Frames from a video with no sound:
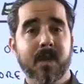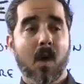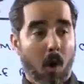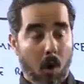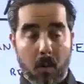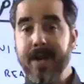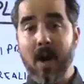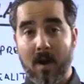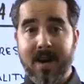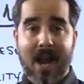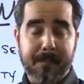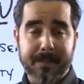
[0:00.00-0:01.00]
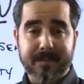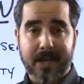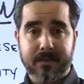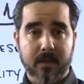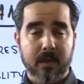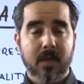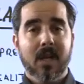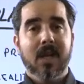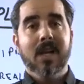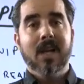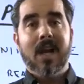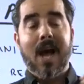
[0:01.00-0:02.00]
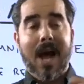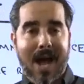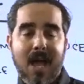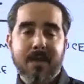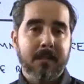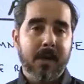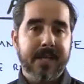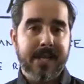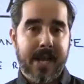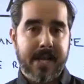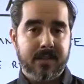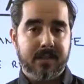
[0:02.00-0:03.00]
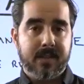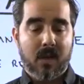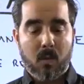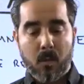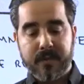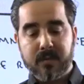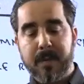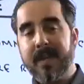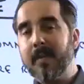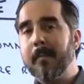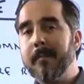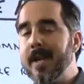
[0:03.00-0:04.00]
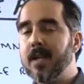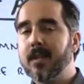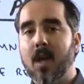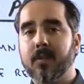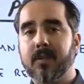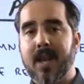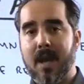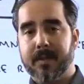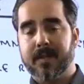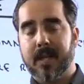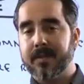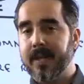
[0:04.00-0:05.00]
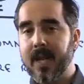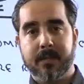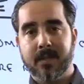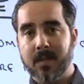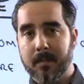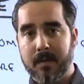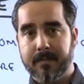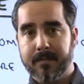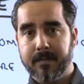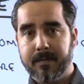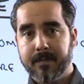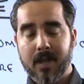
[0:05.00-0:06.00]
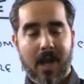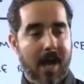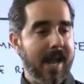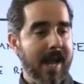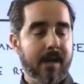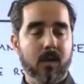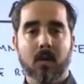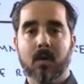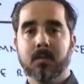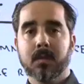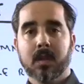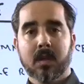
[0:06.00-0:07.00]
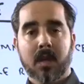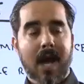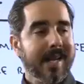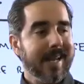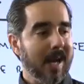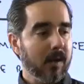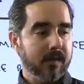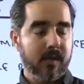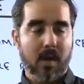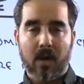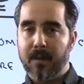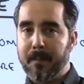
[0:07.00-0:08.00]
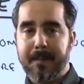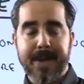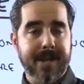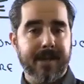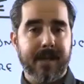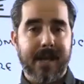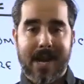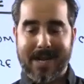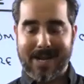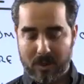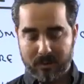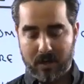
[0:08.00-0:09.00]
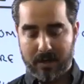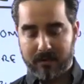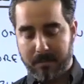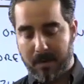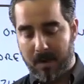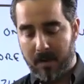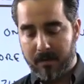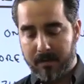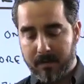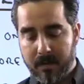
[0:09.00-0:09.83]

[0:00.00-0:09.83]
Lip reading: already are an advertiser. I have a marketing agency. We spend $1 million on advertising every single month. I handle accounts that are big and accounts that are small.